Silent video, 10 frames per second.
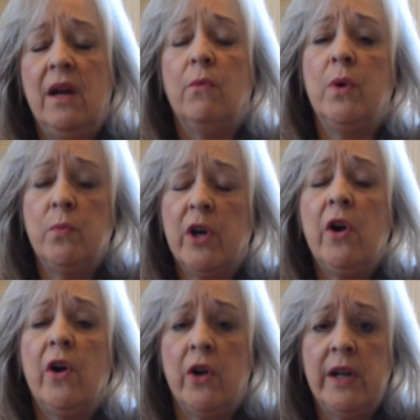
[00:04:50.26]
When we're
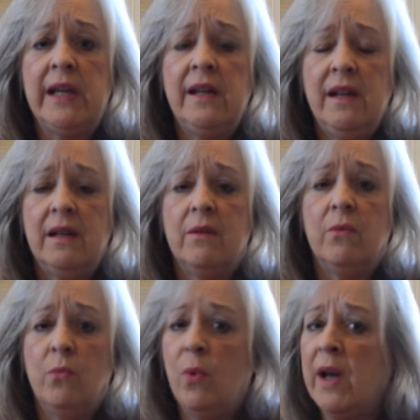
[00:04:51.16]
hurting,
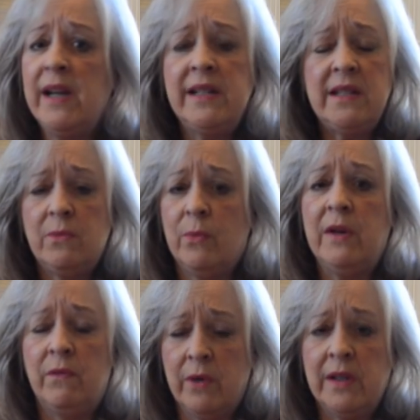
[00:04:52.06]
what is it we
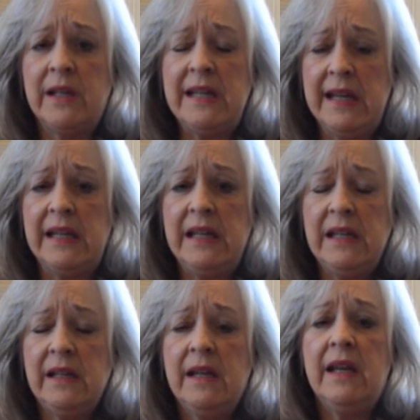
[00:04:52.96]
really need?
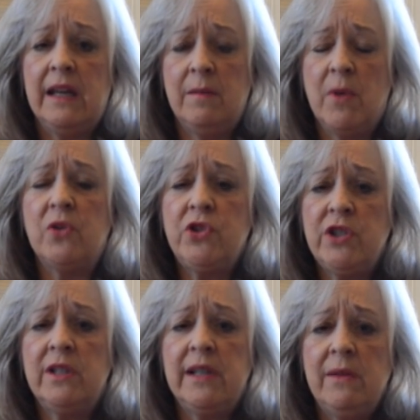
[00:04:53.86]

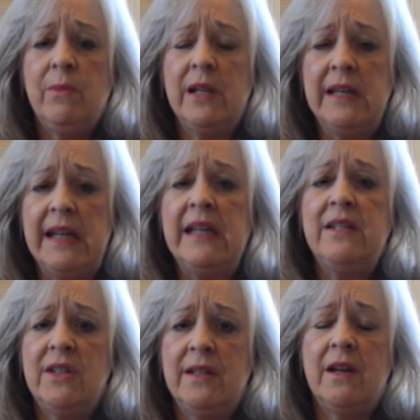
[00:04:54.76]
Emotionally, we need
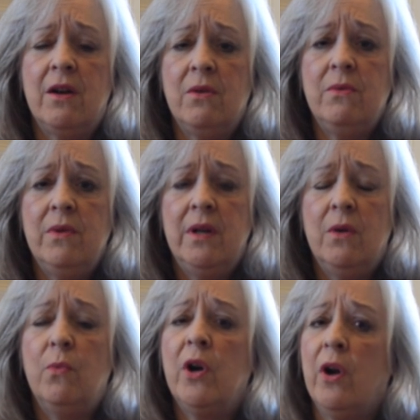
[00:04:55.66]
to know
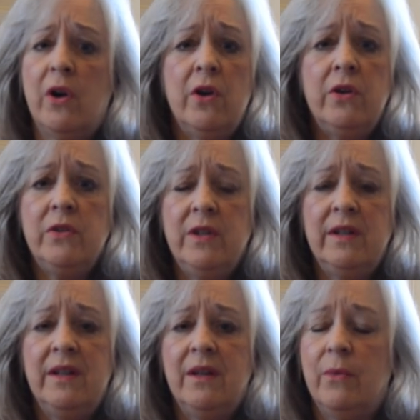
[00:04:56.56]
we're heard,
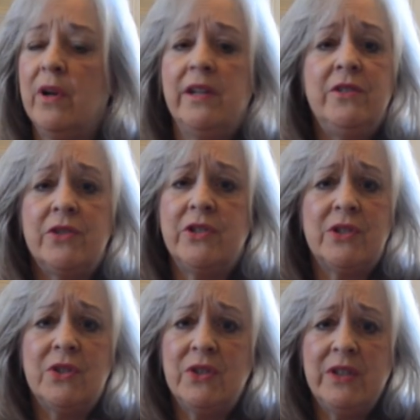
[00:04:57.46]
we're
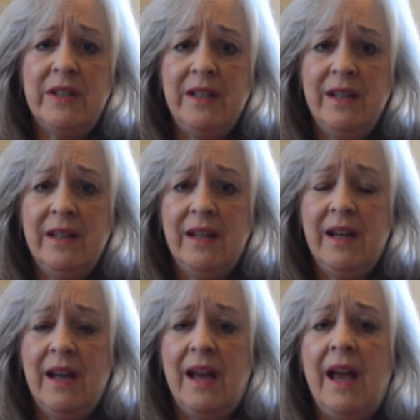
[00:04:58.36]
understood,
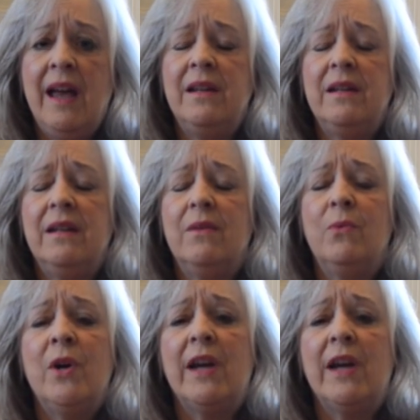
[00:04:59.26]
and we're